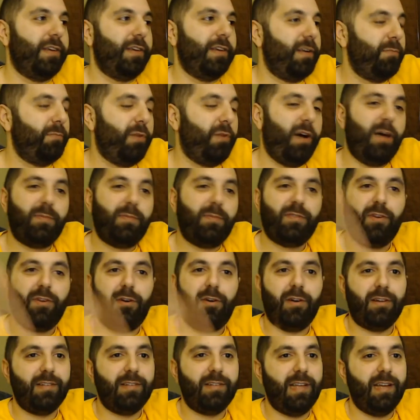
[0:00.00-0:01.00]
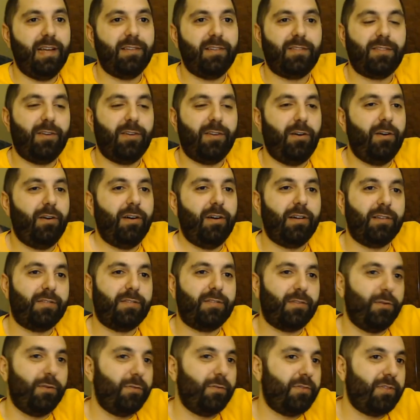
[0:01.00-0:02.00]
You'll get a pop song, a dance song,
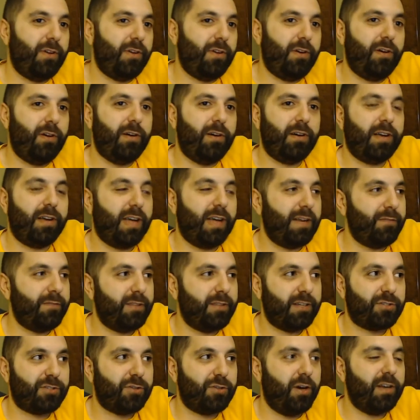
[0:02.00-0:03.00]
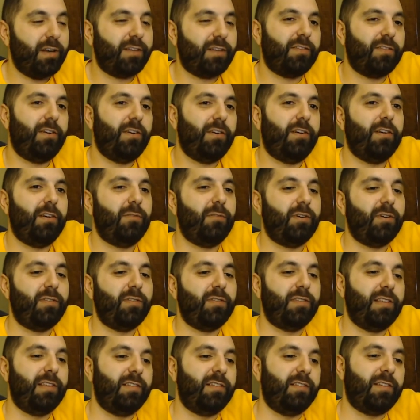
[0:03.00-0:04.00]
a slow song, kind of electronic song.
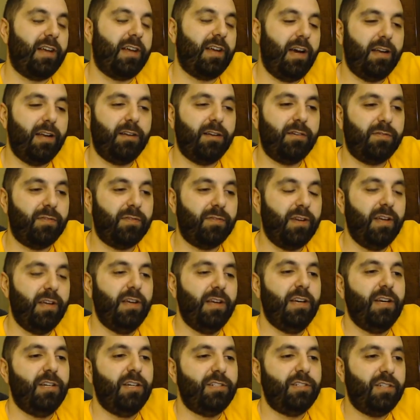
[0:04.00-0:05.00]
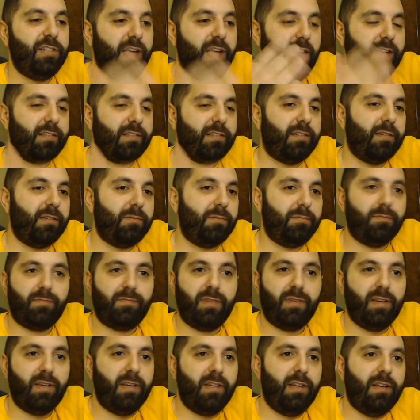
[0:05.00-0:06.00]
Whereas this is kind of, it's
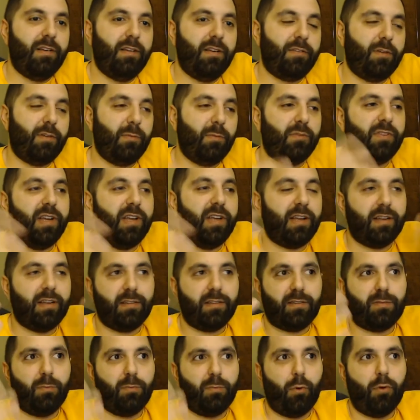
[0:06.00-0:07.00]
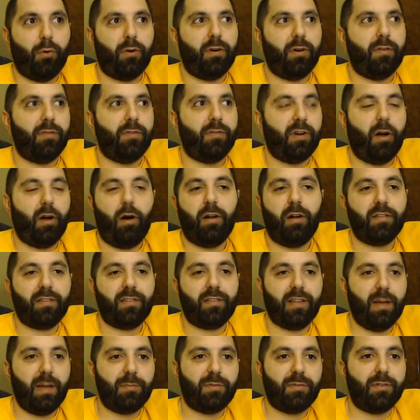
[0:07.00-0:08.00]
almost like it's more of a
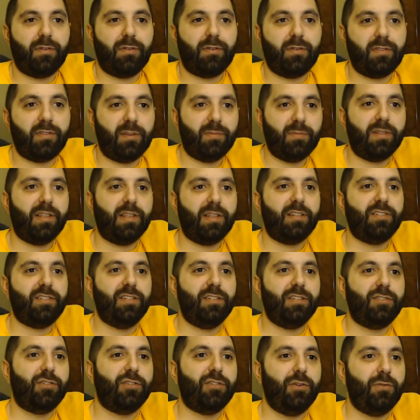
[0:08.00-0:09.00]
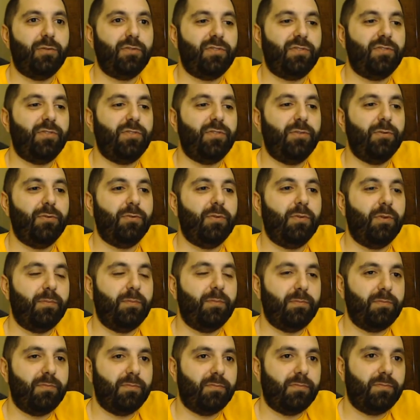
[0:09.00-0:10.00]
concept or something that she had chose
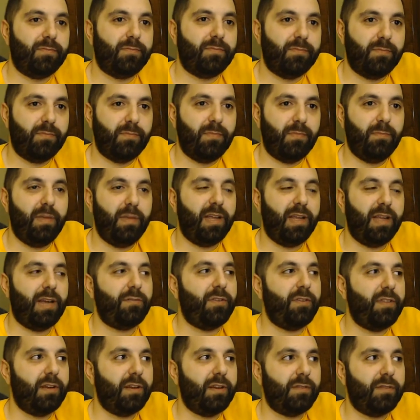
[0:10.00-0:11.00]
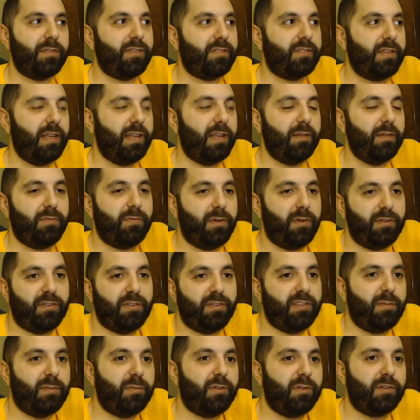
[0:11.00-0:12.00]
to make everything of the same,
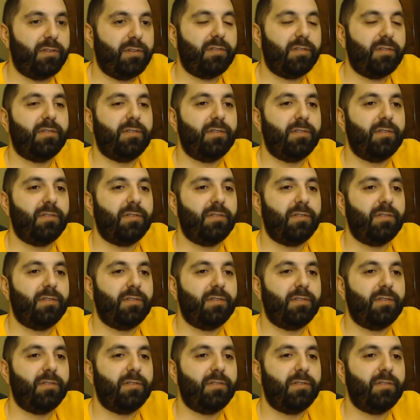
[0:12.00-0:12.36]
very similar.